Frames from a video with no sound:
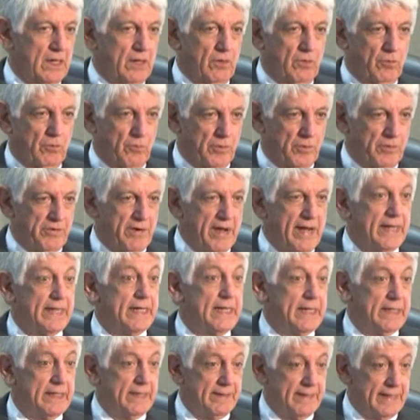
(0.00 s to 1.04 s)
We're trying to
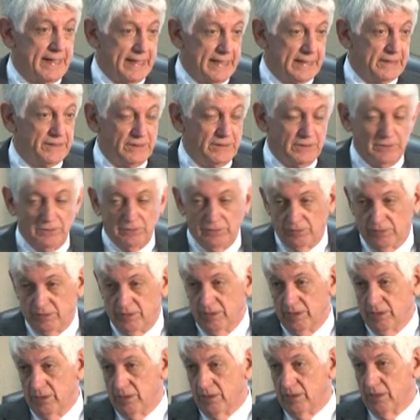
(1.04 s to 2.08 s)
get to the issues
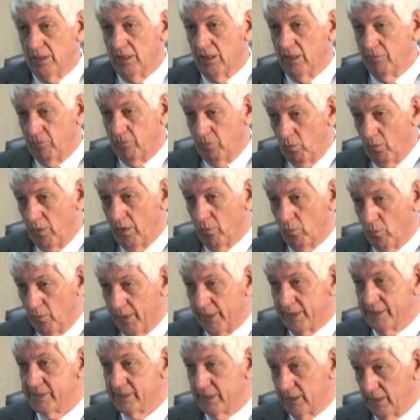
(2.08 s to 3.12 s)
of what
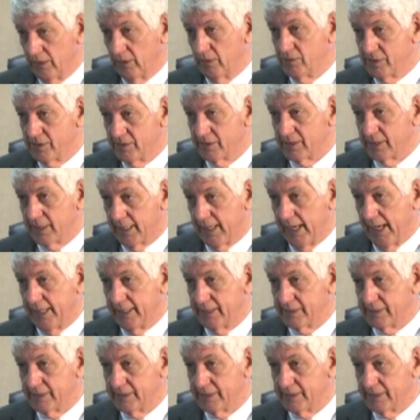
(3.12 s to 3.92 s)
wins and loses a case.